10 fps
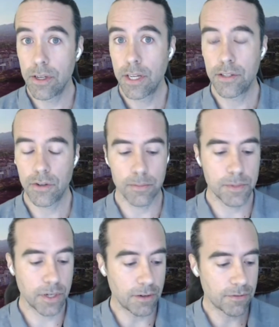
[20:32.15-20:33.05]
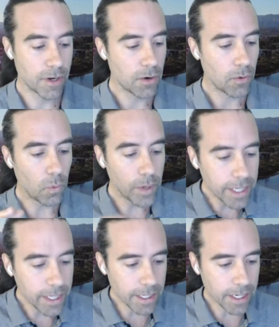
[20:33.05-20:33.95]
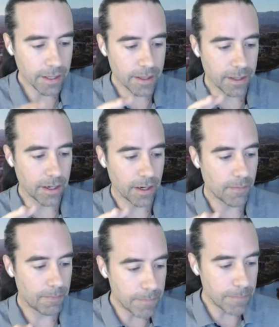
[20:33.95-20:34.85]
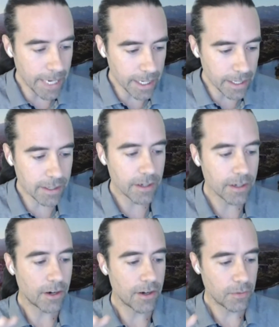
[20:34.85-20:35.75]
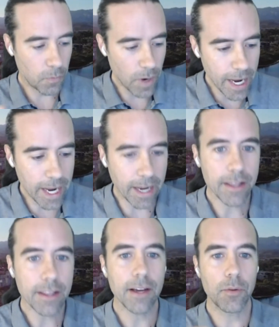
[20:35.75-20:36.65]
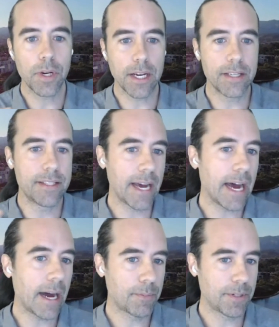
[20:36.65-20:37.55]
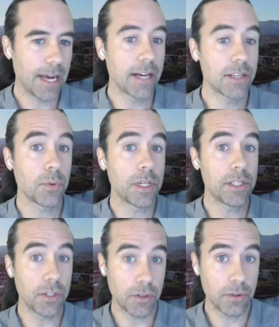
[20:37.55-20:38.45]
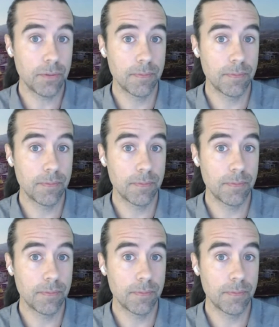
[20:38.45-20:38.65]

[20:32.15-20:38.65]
in terms of weakening the main way that we adapt as we do